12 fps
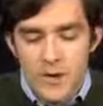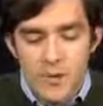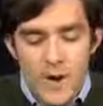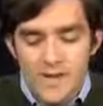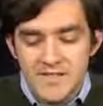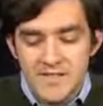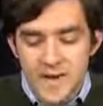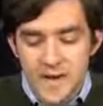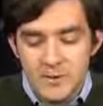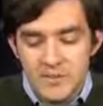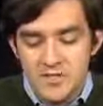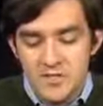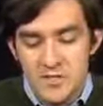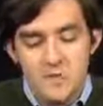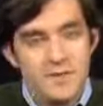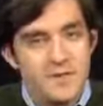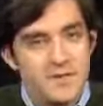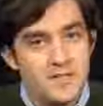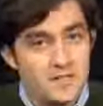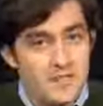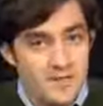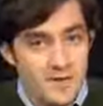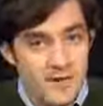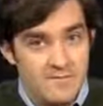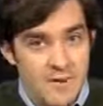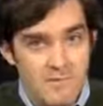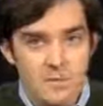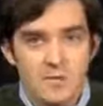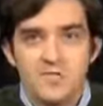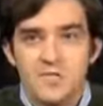Why isn't the House still limited to 65 members?